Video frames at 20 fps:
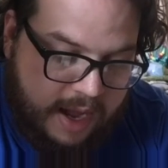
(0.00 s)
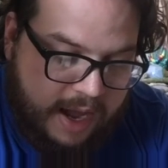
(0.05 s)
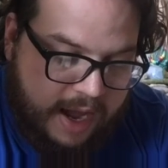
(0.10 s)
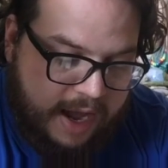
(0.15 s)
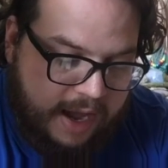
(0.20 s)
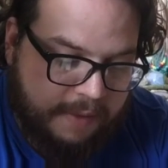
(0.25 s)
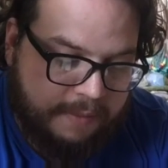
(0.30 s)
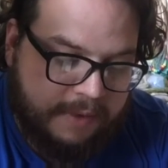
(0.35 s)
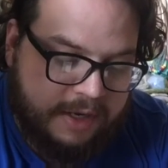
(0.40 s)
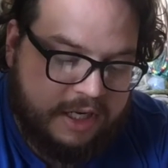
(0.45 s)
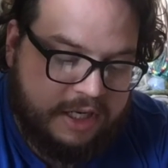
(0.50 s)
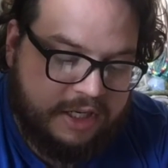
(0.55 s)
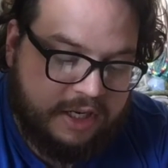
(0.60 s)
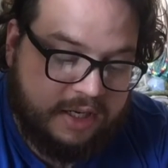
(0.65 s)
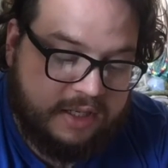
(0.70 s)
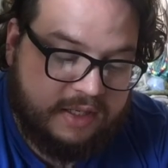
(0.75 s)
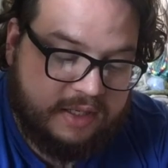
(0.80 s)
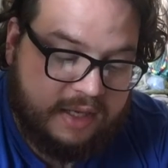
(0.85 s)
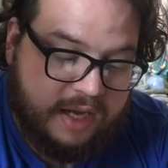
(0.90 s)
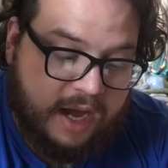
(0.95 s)
And we
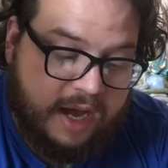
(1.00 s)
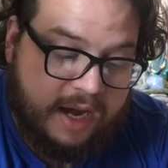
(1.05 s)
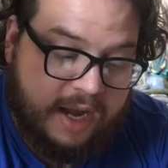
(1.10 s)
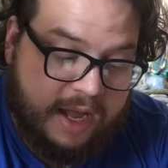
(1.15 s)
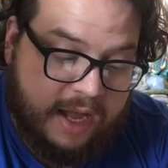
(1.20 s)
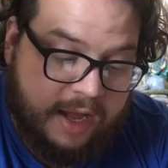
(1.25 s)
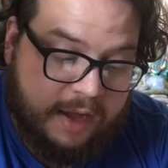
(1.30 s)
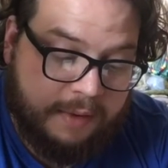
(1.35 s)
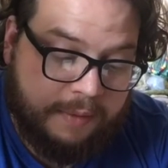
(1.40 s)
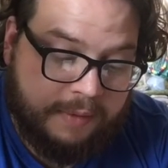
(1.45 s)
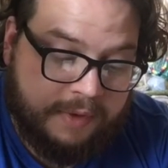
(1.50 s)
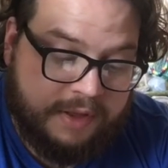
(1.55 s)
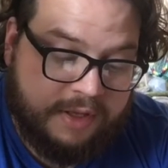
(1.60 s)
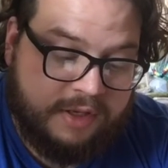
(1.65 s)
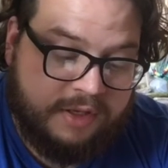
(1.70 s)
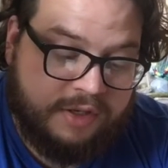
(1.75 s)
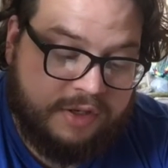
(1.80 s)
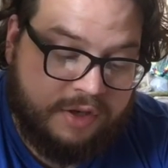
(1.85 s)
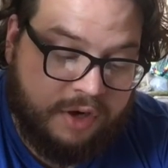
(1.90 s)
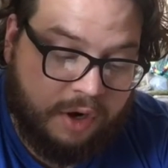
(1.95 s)
just got hit with a
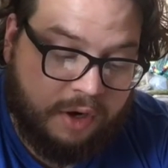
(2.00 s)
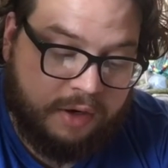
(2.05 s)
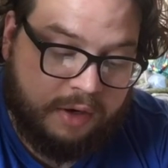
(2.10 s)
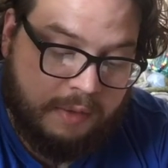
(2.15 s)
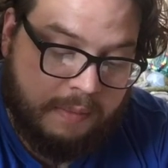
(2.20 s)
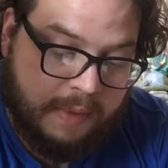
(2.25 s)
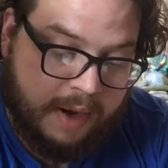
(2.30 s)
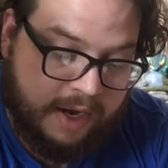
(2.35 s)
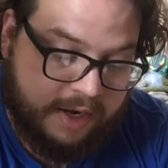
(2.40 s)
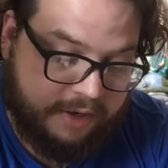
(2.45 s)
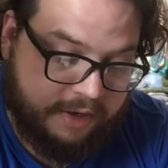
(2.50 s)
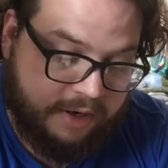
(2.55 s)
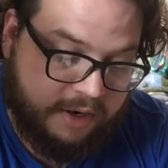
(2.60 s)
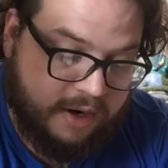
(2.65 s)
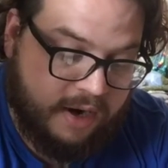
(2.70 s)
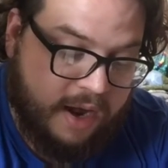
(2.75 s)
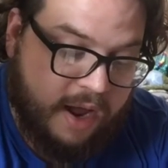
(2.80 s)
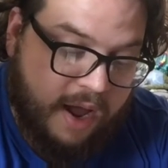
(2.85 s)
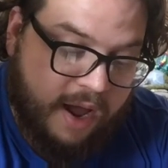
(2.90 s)
stark reminder